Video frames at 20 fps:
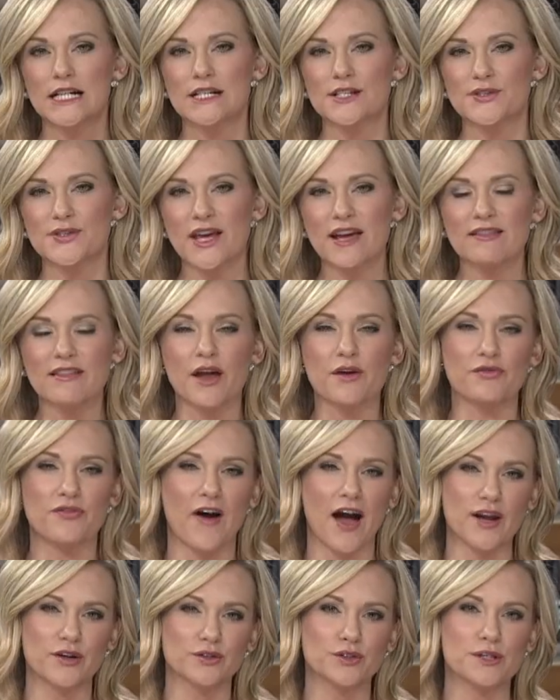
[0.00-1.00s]
Saying that
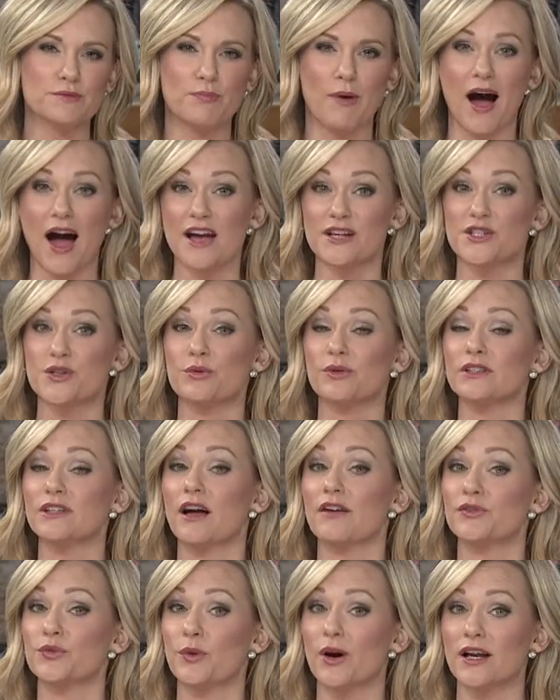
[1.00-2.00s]
final goodbye to a
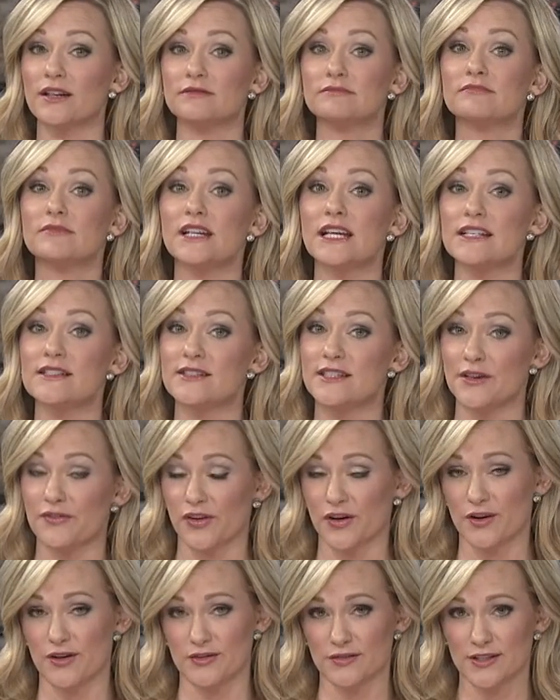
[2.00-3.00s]
loved one is
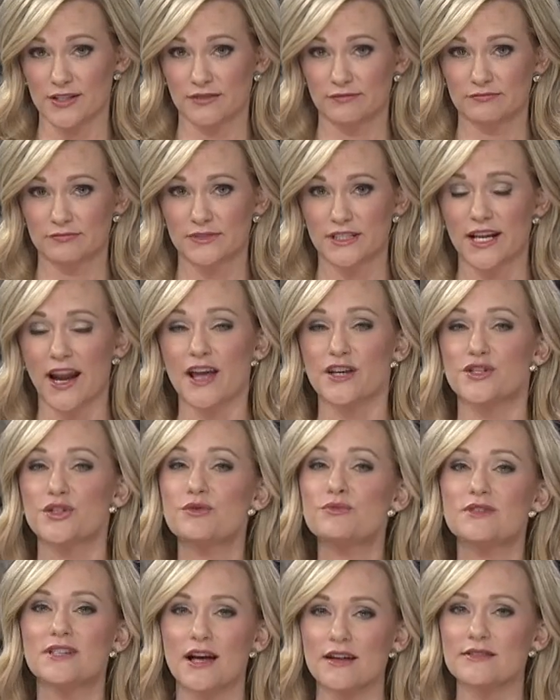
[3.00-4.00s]
difficult. Tonight,
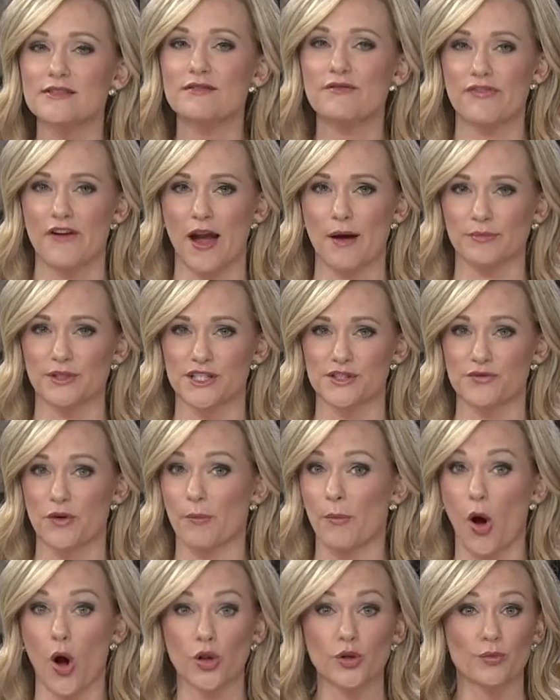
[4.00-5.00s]
two dozen families
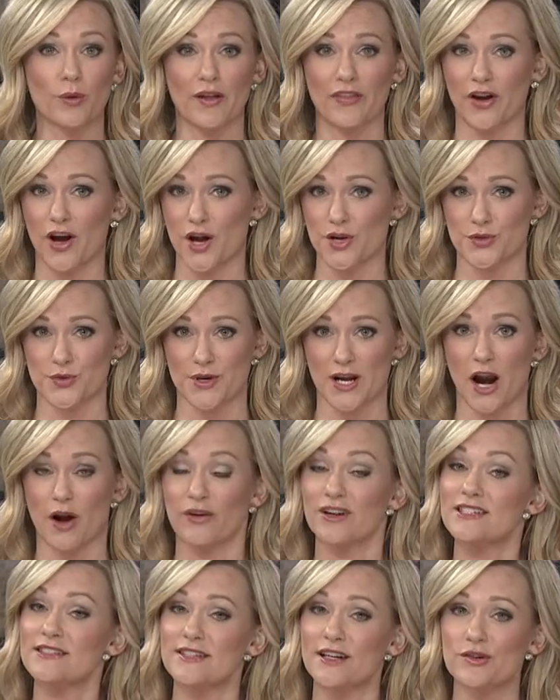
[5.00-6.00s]
from all around the country
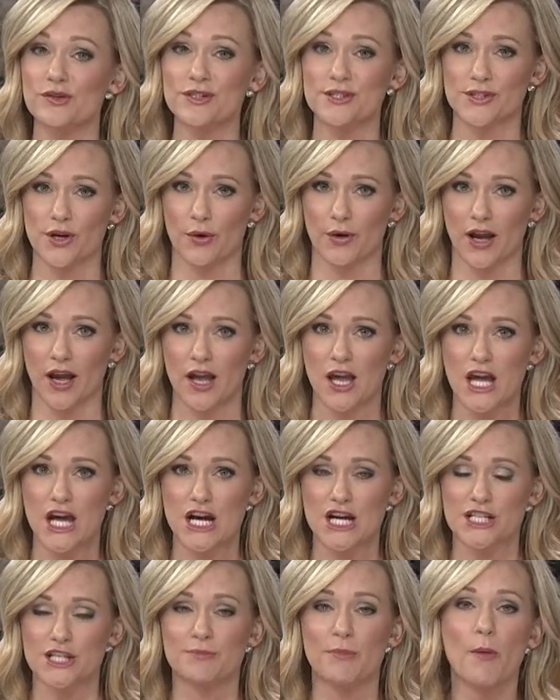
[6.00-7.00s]
are in Sarasota
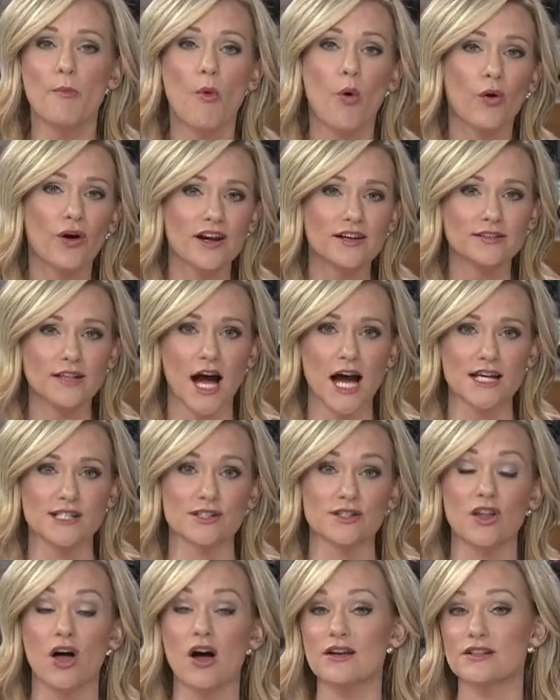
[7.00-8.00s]
to
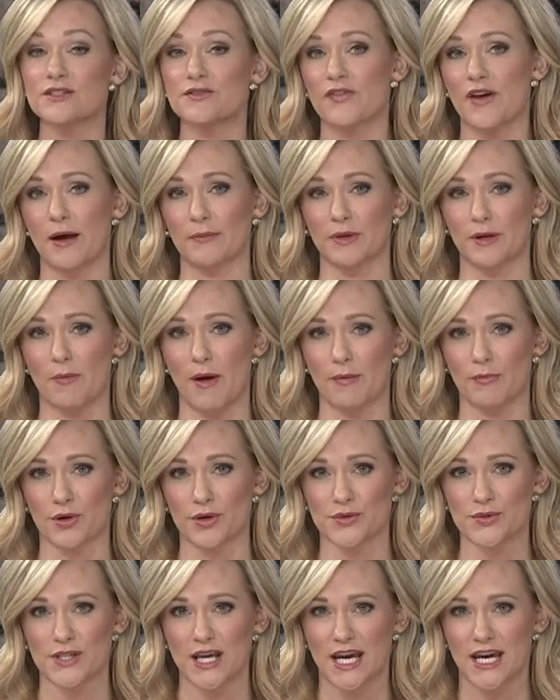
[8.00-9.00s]
memorialize lost family
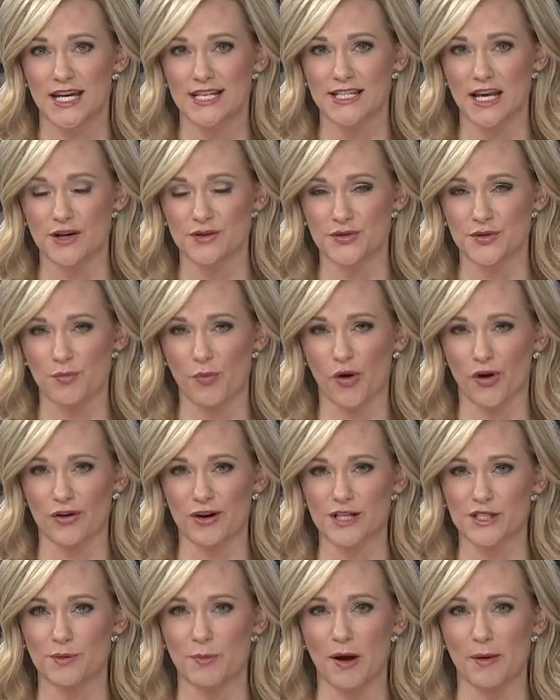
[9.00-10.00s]
members. 10 News reporter
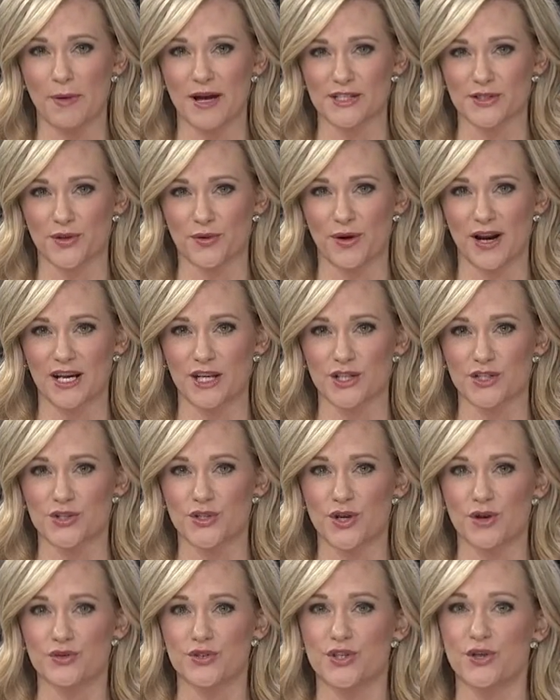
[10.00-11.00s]
Isabel Mascareñas
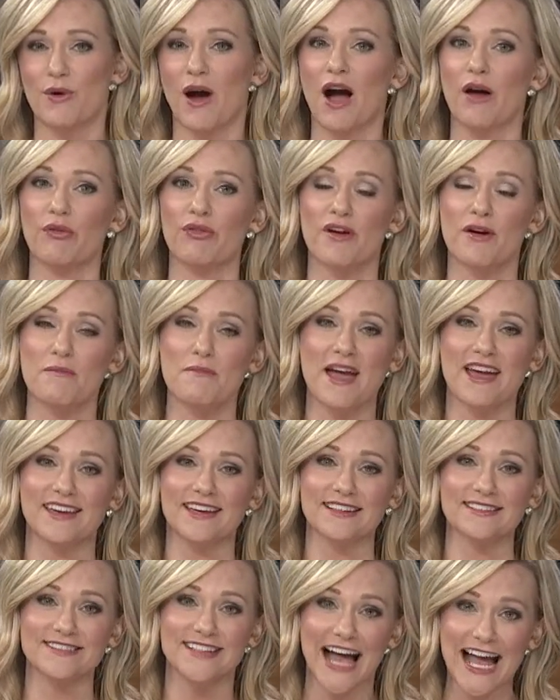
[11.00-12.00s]
shows you how they're
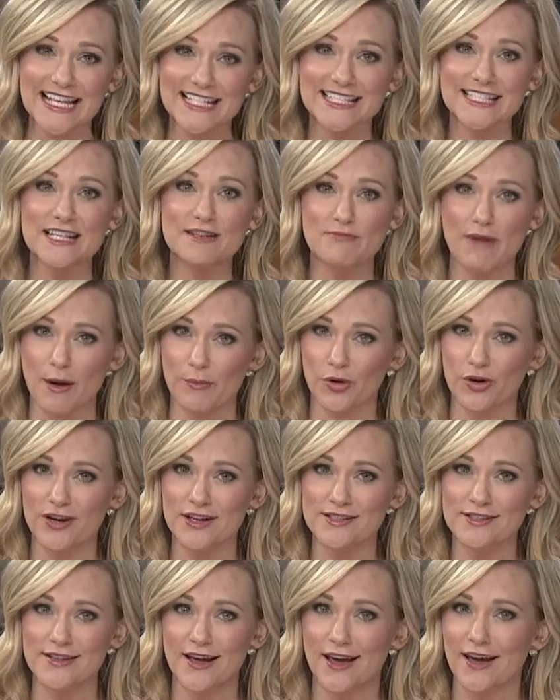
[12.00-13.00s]
making lasting
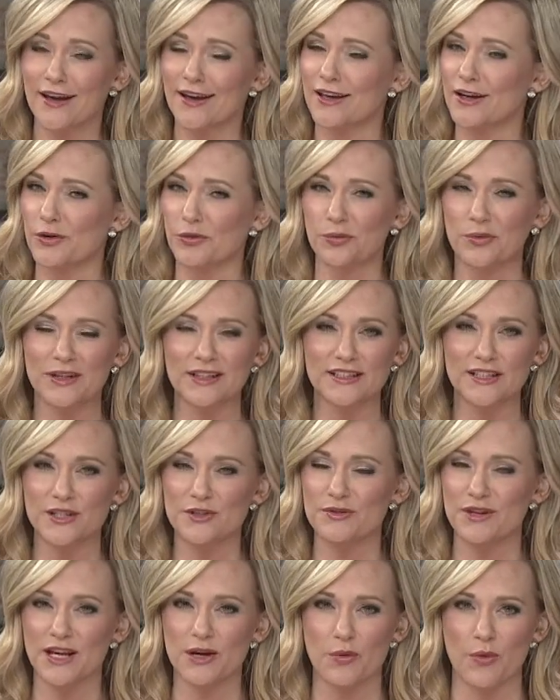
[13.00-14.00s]
memories in a really
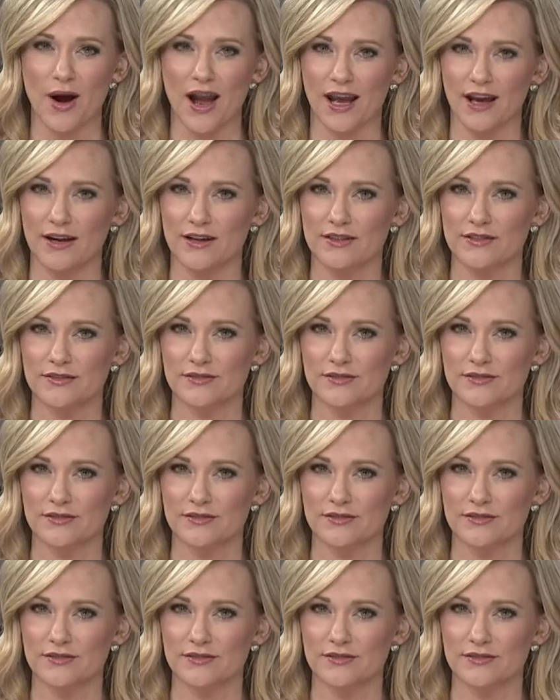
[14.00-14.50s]
unique way.